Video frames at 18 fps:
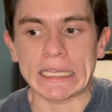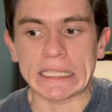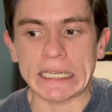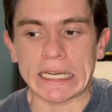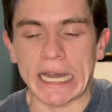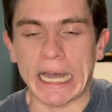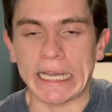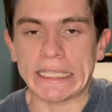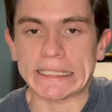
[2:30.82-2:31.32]

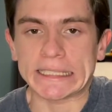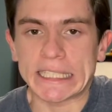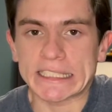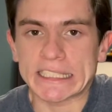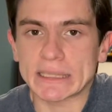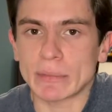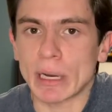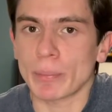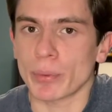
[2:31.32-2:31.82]
kind of sets
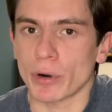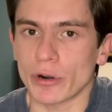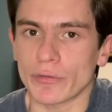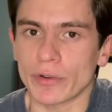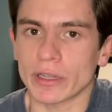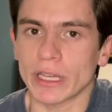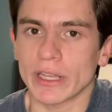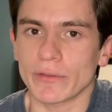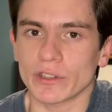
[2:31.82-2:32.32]
them up
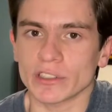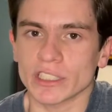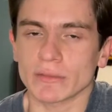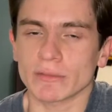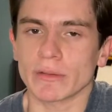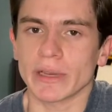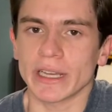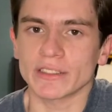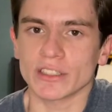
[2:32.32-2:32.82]
perfectly for some
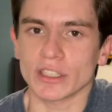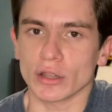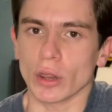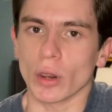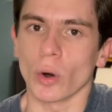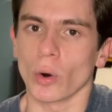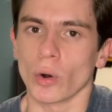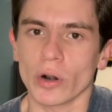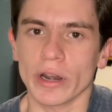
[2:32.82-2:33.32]
amazing
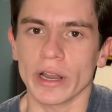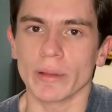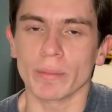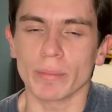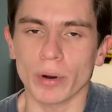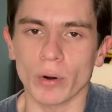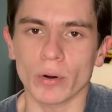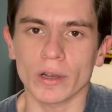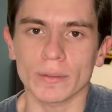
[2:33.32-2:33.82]
lore in
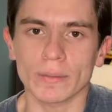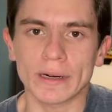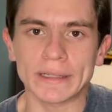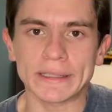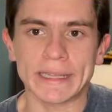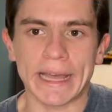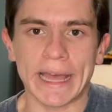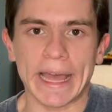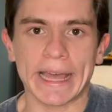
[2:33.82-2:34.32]

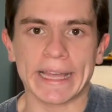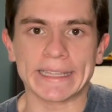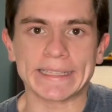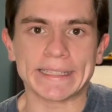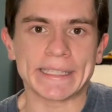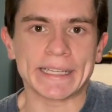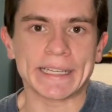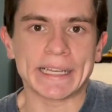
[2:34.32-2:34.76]
Pokemon, and